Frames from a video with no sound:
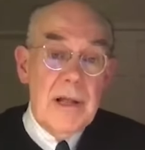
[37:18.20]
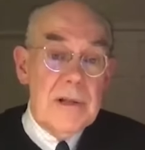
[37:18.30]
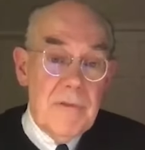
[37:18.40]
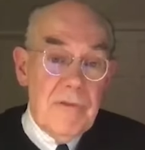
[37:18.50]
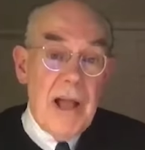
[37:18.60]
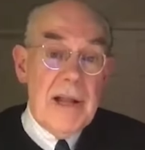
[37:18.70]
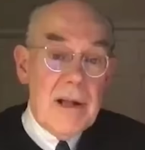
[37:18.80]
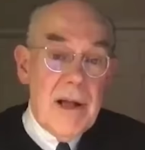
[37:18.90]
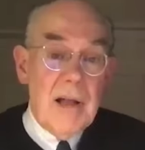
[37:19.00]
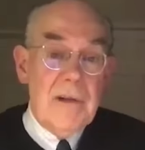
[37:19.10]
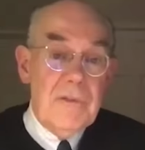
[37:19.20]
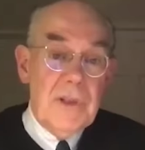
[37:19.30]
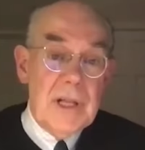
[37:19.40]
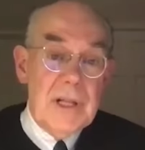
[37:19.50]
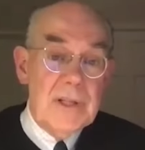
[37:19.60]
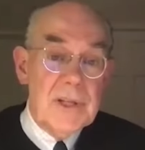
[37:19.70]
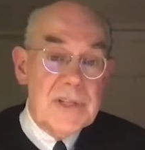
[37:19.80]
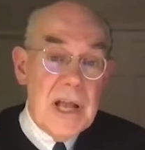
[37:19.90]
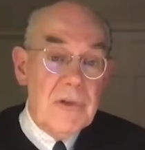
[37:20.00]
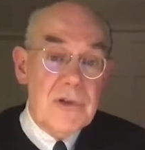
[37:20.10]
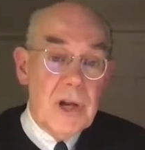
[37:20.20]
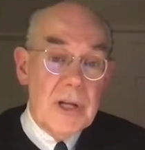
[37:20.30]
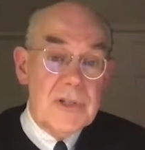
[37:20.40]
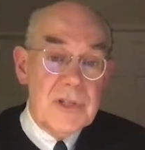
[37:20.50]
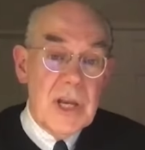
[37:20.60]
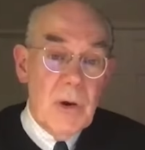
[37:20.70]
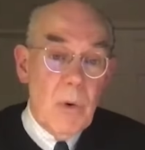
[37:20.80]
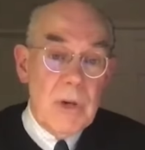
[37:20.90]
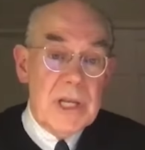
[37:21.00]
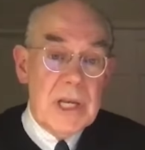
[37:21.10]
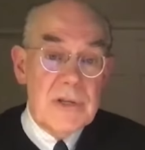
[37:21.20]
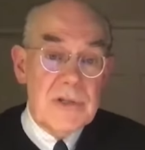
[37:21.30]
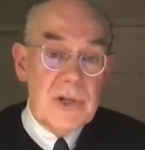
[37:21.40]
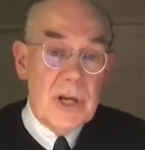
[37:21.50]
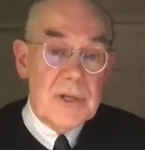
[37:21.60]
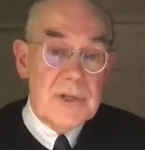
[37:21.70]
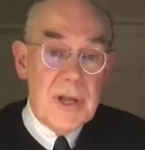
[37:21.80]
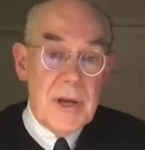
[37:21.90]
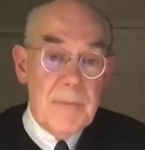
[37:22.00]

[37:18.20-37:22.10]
to fight a conflict in the South China Sea or the East China Sea.